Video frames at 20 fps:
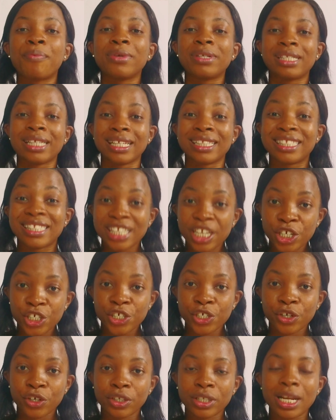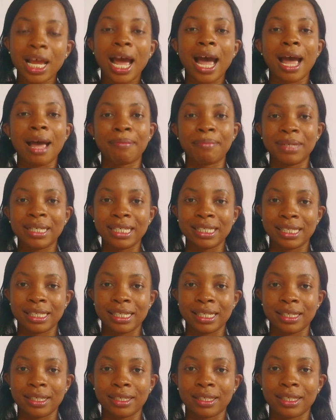presentation
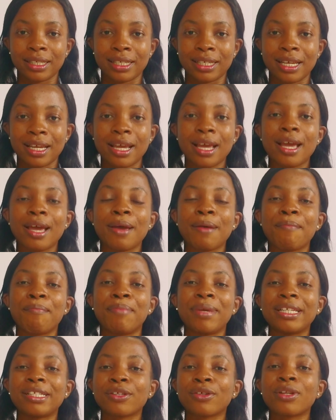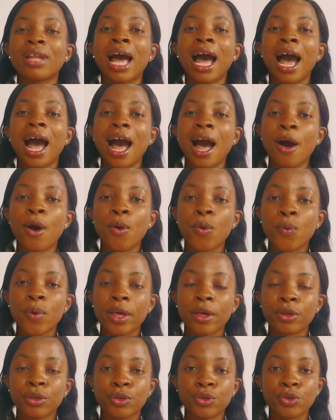ability, based on how
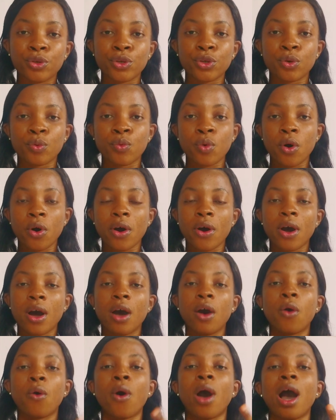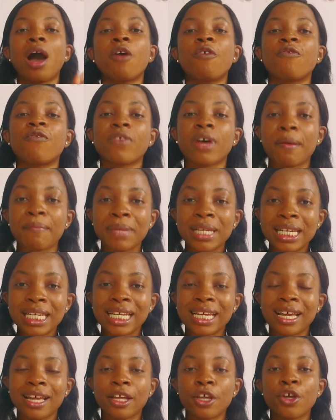well you know your work or how
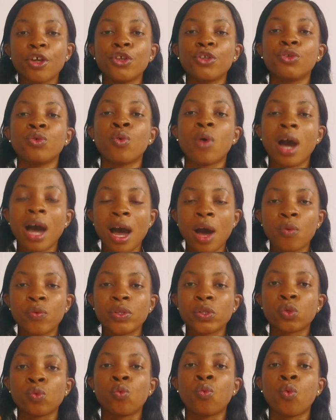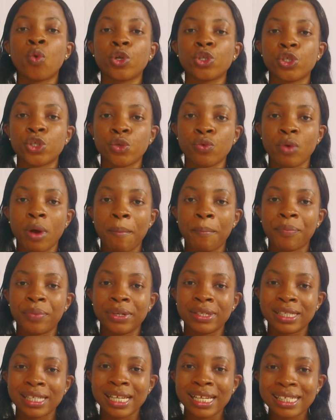familiar you are with what you are
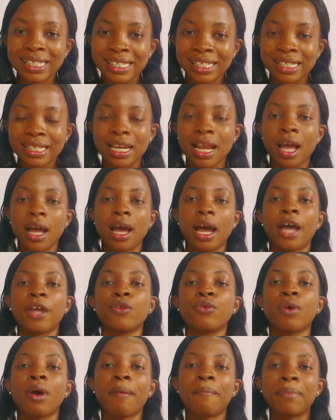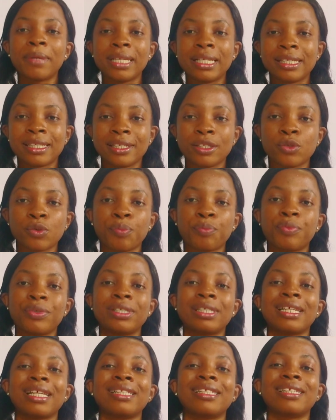presenting and your ability to
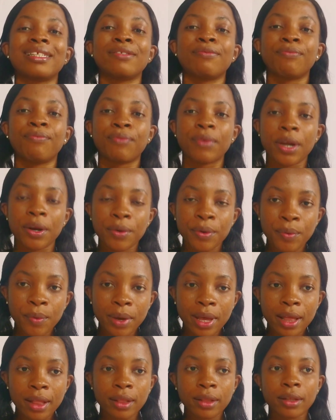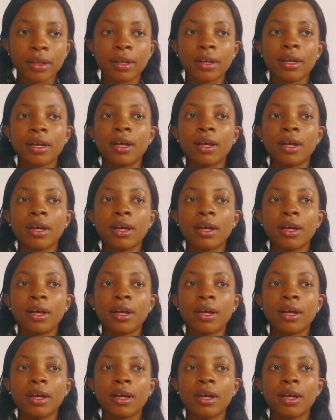present it very well,